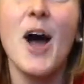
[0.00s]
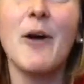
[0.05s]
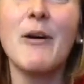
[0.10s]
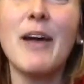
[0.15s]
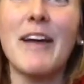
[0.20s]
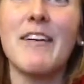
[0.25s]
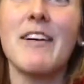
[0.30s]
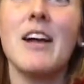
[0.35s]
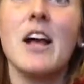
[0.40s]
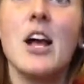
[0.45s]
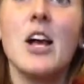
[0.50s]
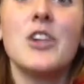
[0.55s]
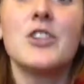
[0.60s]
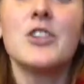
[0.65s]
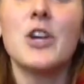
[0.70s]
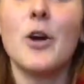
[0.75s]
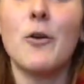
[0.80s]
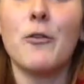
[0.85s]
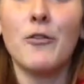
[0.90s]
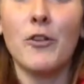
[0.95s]
Okay,
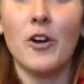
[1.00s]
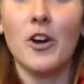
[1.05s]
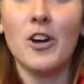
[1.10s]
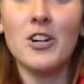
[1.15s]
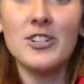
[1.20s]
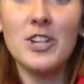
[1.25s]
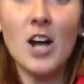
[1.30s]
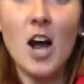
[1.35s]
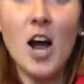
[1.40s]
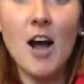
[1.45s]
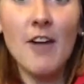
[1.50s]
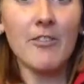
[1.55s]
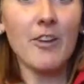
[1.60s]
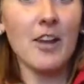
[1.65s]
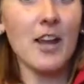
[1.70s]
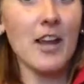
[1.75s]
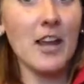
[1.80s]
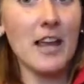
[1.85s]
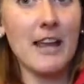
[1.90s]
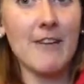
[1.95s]
so first off,
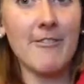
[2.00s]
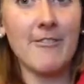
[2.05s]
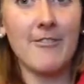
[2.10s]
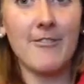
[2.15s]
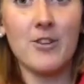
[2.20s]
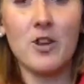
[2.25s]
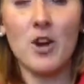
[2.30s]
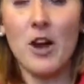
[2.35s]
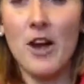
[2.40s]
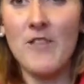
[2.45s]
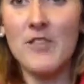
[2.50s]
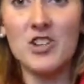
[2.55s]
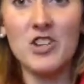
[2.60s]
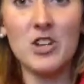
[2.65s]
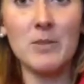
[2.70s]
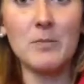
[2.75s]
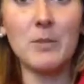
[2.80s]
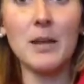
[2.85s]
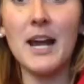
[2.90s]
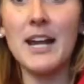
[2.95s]
if you're having
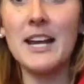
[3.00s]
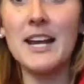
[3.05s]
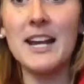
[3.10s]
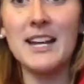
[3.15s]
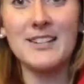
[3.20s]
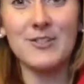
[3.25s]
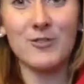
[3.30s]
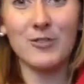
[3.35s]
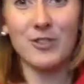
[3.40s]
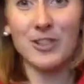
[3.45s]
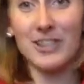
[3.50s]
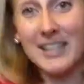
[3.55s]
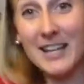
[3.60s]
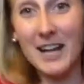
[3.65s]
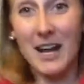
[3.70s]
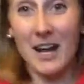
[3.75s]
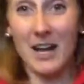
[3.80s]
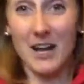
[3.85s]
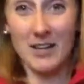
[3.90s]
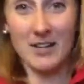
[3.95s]
shin pain, it's
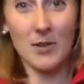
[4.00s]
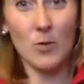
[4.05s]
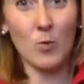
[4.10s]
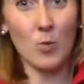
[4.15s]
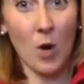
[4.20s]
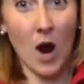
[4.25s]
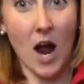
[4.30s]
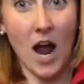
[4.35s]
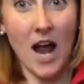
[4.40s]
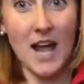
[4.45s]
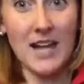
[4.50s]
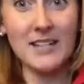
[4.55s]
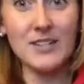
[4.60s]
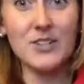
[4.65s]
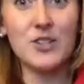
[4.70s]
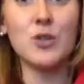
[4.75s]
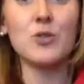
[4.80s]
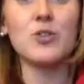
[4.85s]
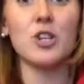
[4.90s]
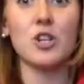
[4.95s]
really wise
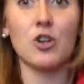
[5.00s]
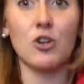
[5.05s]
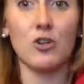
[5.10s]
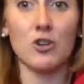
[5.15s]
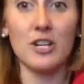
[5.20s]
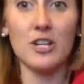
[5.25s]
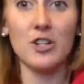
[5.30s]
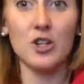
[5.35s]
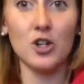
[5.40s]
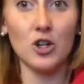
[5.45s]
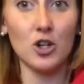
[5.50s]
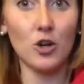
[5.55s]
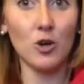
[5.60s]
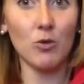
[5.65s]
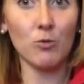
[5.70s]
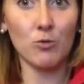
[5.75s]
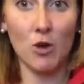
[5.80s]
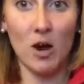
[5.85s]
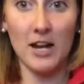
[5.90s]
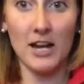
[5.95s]
to decrease your
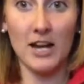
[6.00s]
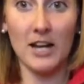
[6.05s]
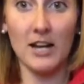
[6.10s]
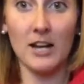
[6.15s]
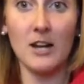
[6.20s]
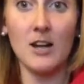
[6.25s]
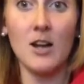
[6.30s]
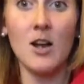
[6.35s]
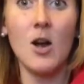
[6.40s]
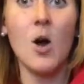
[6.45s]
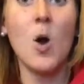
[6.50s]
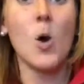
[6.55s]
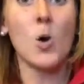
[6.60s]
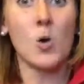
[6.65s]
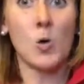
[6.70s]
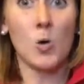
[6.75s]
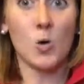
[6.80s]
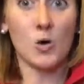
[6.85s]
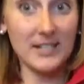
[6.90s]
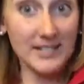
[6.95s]
running
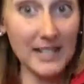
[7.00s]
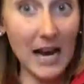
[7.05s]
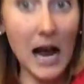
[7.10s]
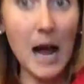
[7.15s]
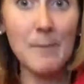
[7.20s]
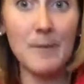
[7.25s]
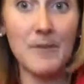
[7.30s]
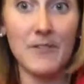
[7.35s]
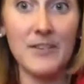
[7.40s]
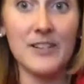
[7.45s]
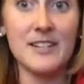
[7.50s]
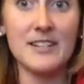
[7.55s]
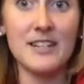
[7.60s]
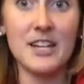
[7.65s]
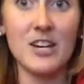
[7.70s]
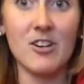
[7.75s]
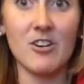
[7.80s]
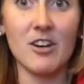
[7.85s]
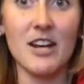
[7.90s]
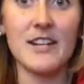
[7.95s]
or stop if it's
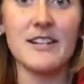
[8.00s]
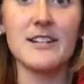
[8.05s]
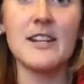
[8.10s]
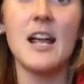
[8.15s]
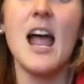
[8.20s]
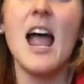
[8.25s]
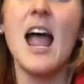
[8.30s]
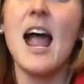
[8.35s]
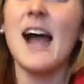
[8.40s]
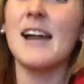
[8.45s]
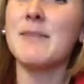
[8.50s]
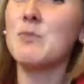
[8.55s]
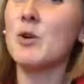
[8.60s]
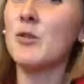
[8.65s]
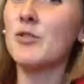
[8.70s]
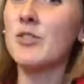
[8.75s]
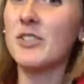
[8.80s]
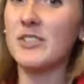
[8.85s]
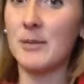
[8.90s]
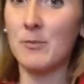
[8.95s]
serious and
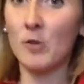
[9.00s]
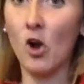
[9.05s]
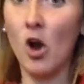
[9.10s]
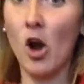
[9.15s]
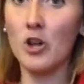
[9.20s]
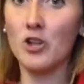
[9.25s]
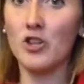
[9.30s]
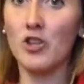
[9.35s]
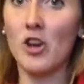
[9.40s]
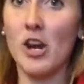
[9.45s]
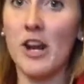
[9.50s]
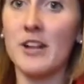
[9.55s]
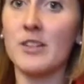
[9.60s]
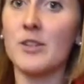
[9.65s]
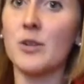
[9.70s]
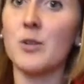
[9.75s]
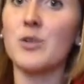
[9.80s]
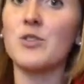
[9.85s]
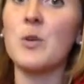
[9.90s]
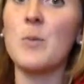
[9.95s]
move to some cross training.
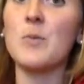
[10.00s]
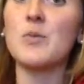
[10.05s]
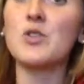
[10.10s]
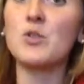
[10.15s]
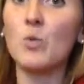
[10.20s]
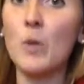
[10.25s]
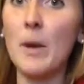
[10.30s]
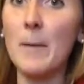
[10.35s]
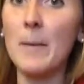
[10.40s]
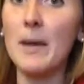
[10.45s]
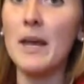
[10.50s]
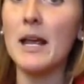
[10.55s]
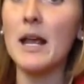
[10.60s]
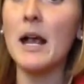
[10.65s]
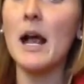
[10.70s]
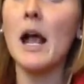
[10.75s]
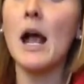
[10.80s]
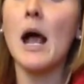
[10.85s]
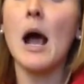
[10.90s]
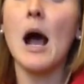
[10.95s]
So some
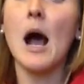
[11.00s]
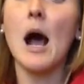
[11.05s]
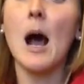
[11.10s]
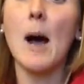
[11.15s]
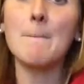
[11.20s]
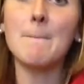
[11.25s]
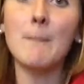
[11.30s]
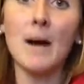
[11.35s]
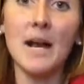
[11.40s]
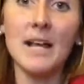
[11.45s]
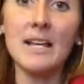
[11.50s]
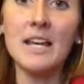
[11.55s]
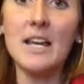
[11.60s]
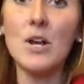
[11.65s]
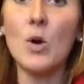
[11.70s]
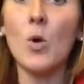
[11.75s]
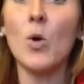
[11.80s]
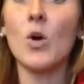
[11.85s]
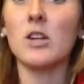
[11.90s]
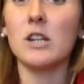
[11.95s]
swimming,
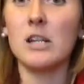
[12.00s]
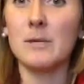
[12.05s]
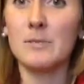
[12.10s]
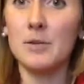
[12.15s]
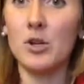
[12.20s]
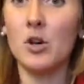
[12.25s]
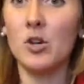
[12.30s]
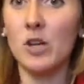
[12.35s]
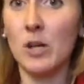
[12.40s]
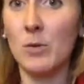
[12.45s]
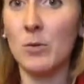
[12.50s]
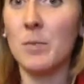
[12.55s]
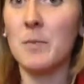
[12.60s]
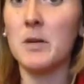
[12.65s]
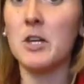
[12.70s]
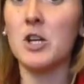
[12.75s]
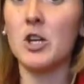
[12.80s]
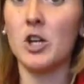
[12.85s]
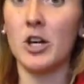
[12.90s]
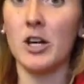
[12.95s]
biking, or ellipticaling would
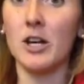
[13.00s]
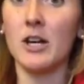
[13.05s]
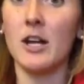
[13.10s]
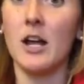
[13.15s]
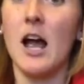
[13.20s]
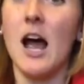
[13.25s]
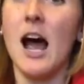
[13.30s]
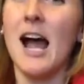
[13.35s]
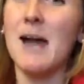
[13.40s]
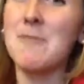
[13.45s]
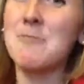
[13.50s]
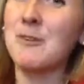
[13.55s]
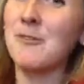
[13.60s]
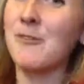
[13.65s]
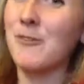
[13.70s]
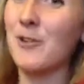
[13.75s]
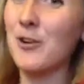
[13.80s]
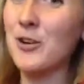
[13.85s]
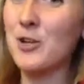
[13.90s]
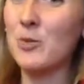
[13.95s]
be good. I
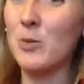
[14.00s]
prefer